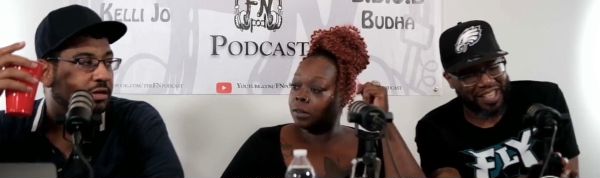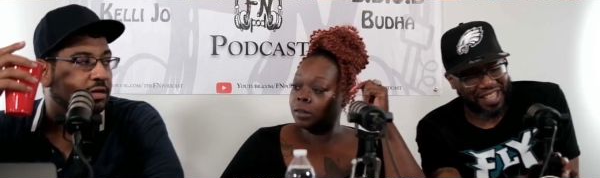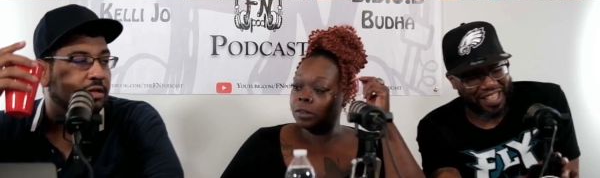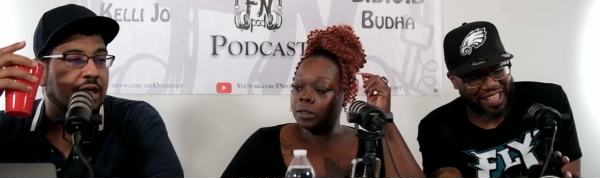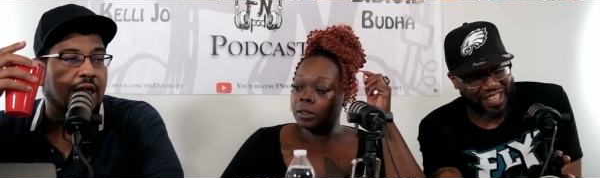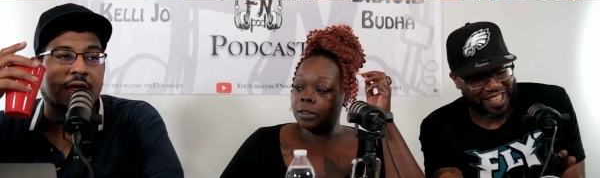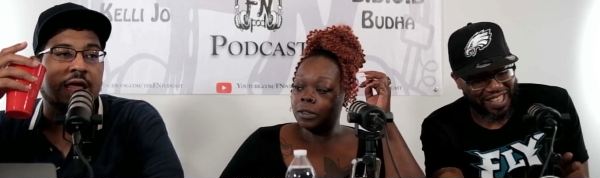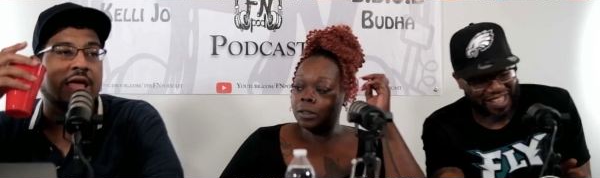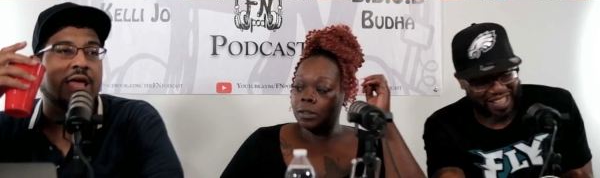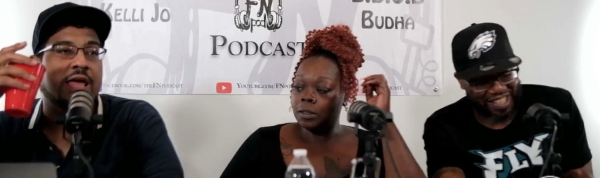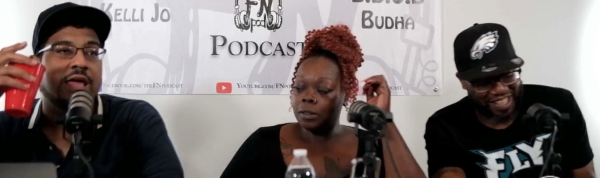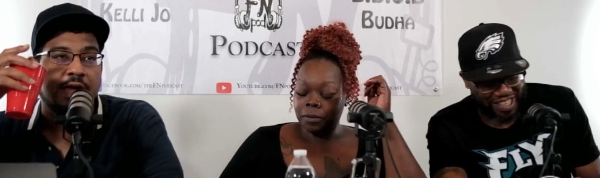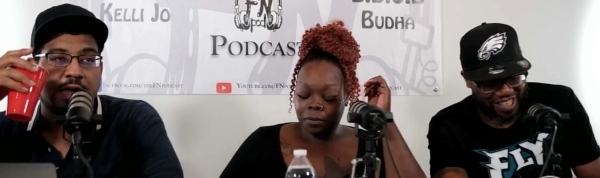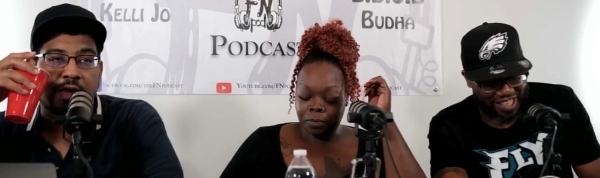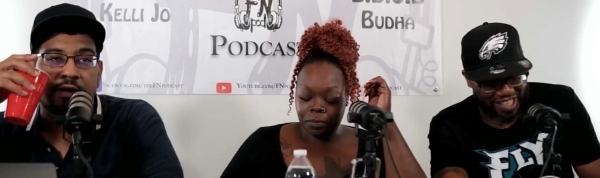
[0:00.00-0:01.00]
Speaker 1: I, I
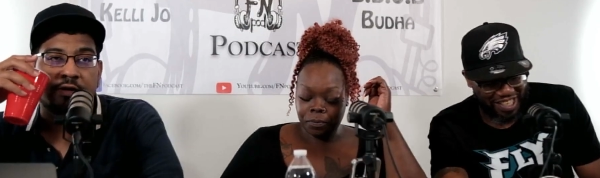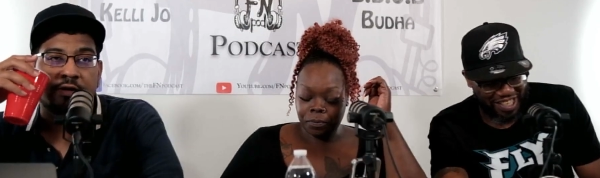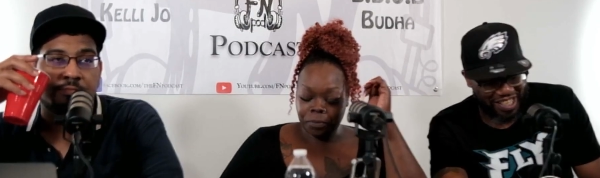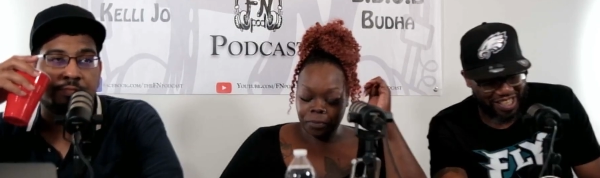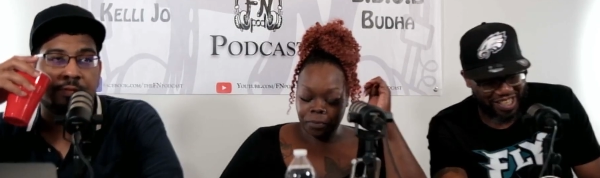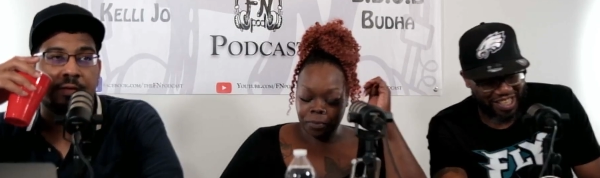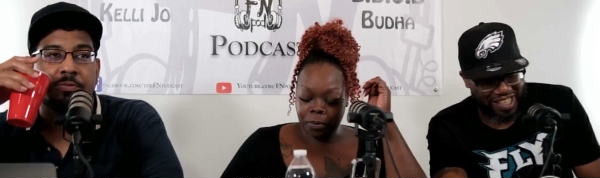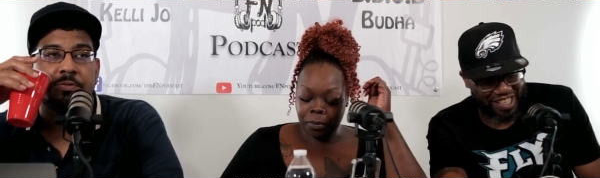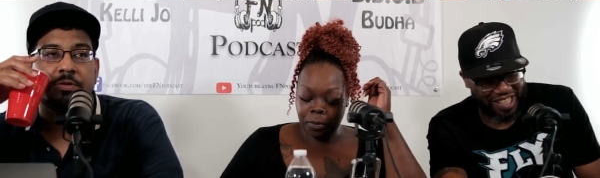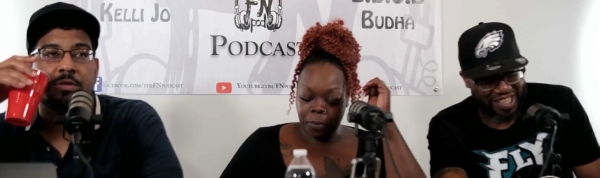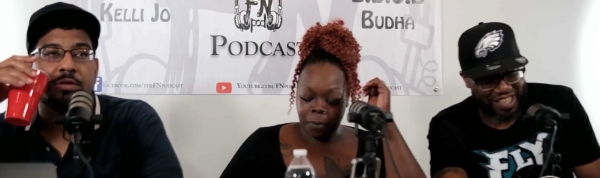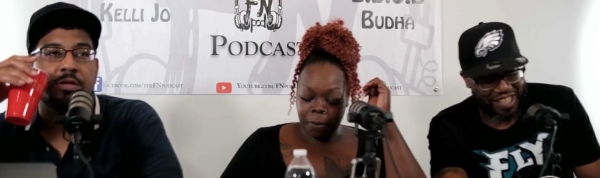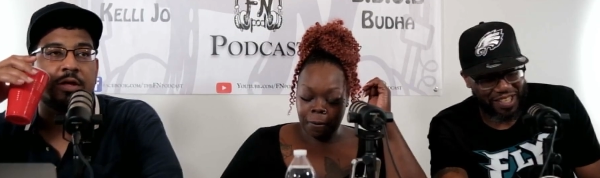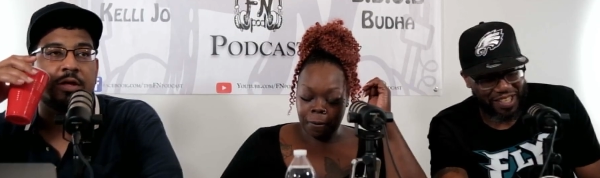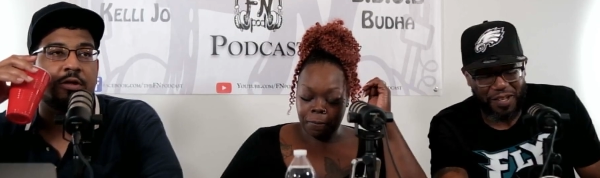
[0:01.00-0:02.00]
hate hearing people
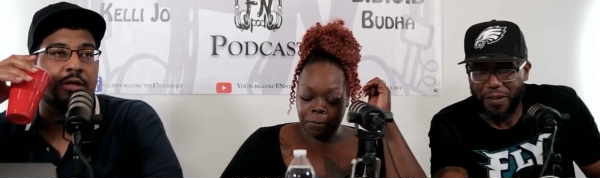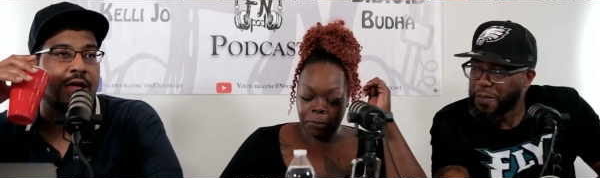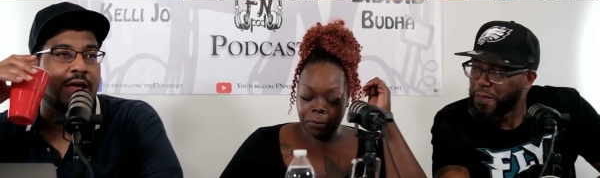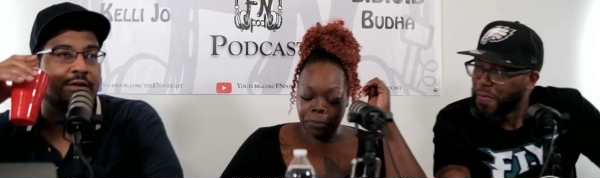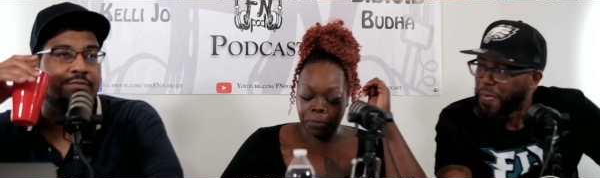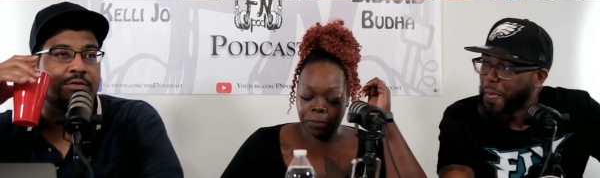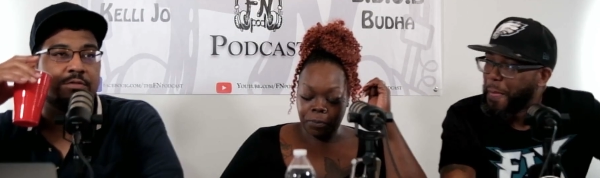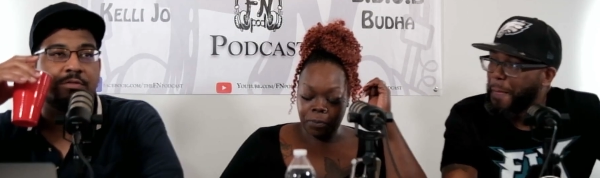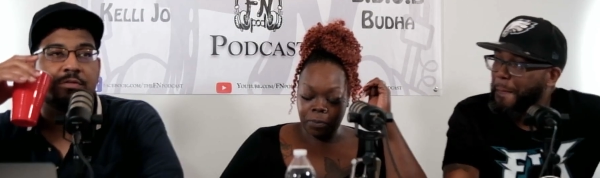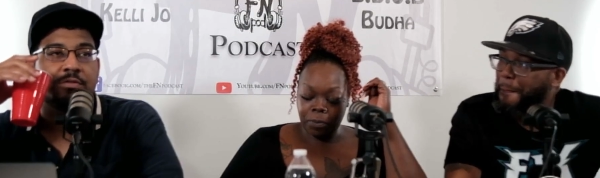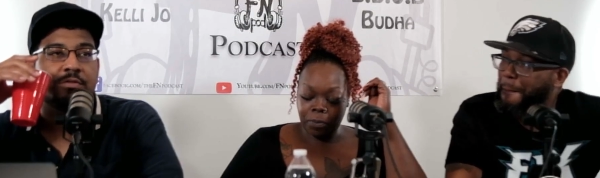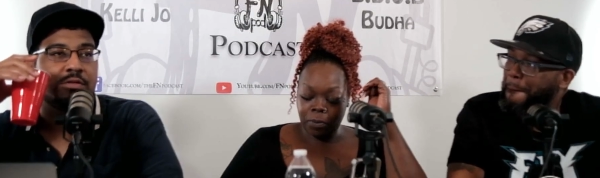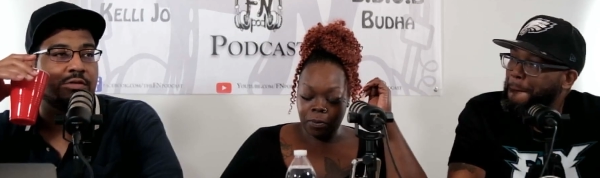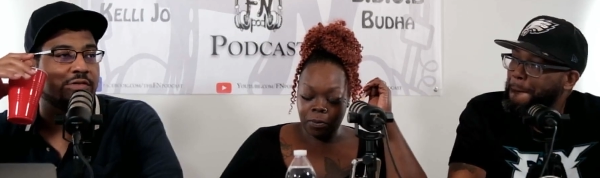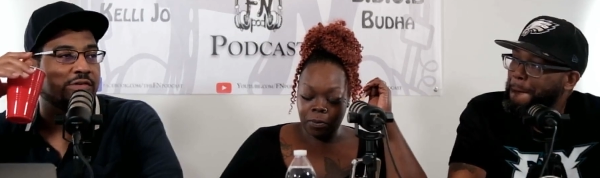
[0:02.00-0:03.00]
on uh, after
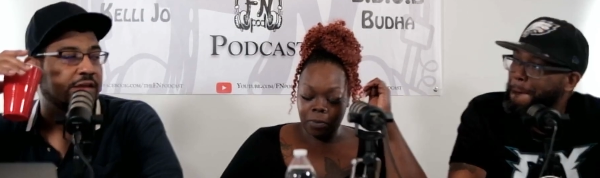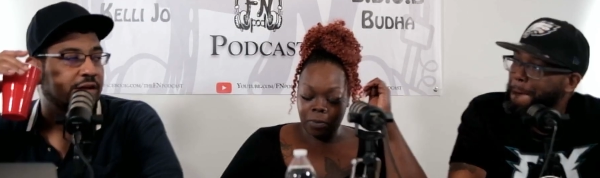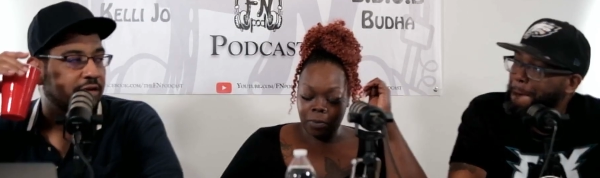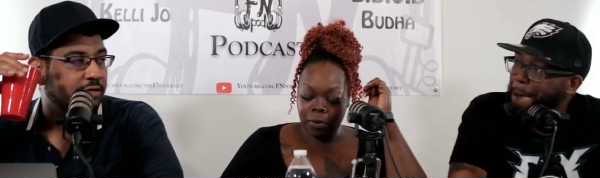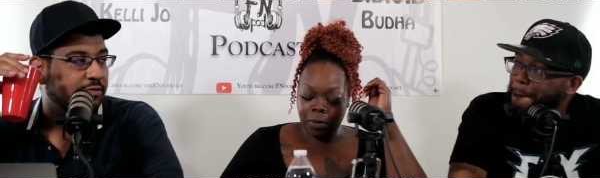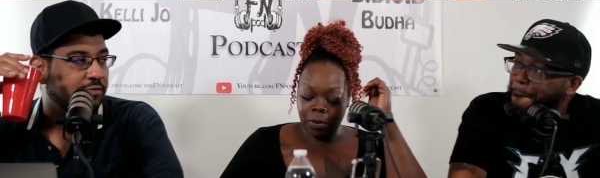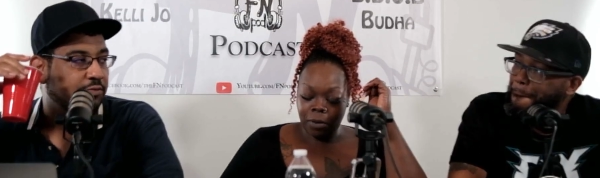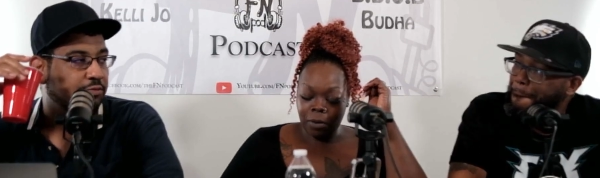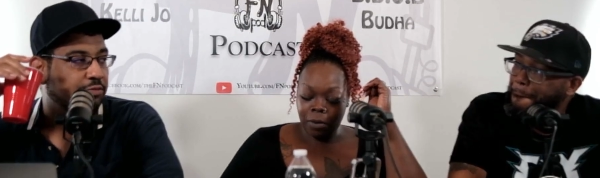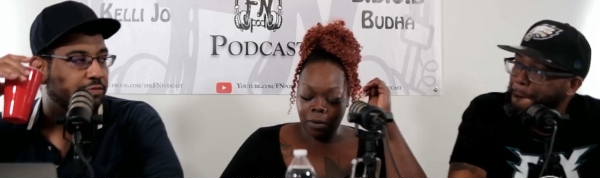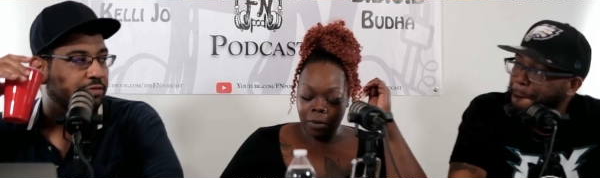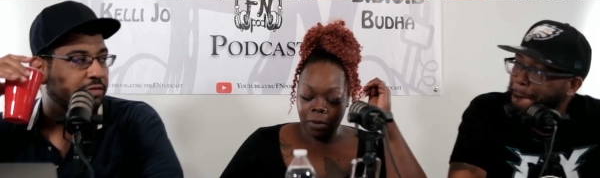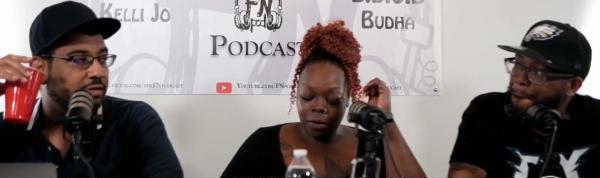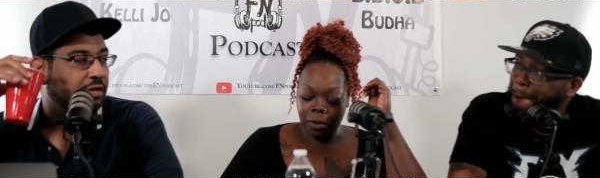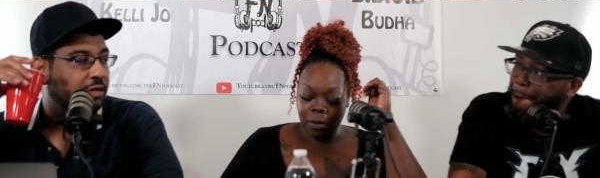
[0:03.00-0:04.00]
their second
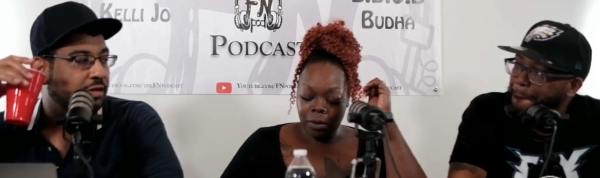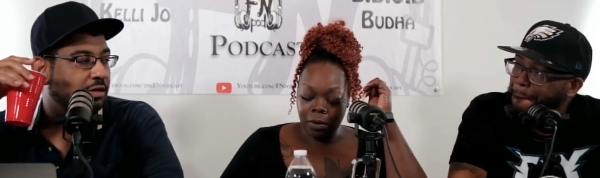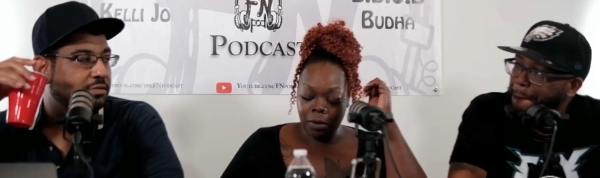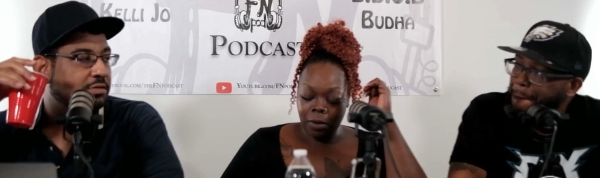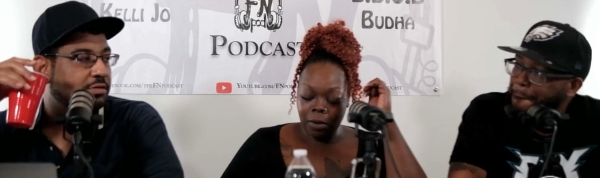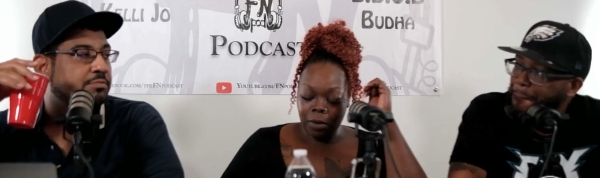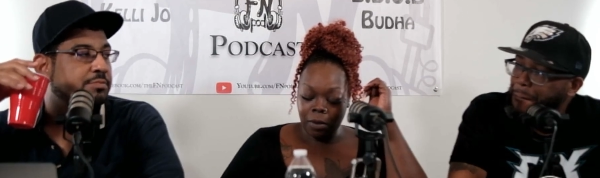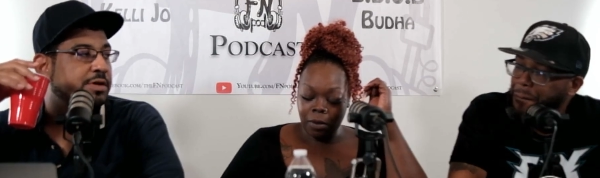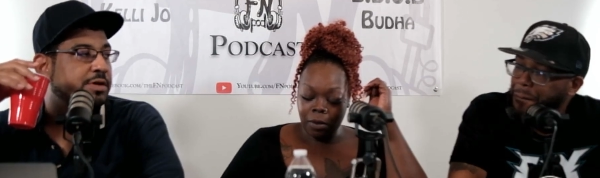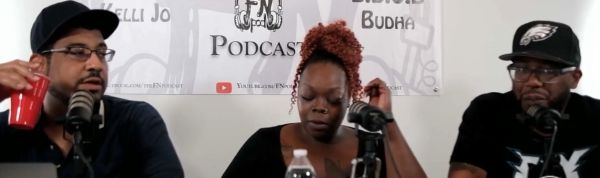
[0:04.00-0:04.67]
divorce talking about they